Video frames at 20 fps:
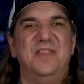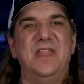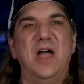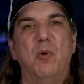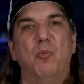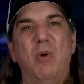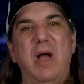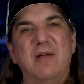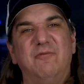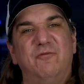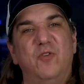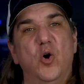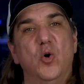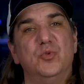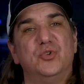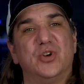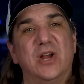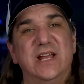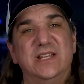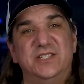That wet
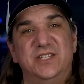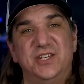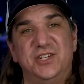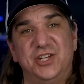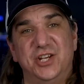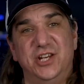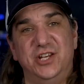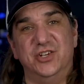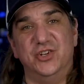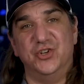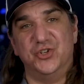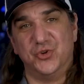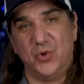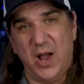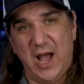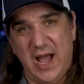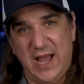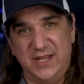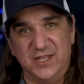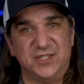foam transitioning to
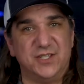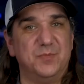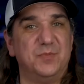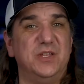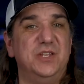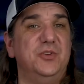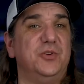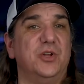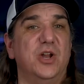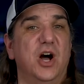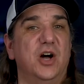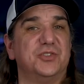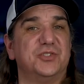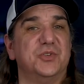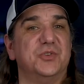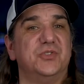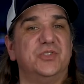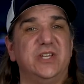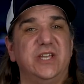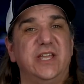dry is something you can
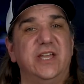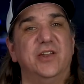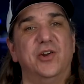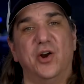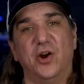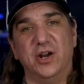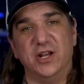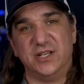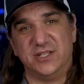also see in our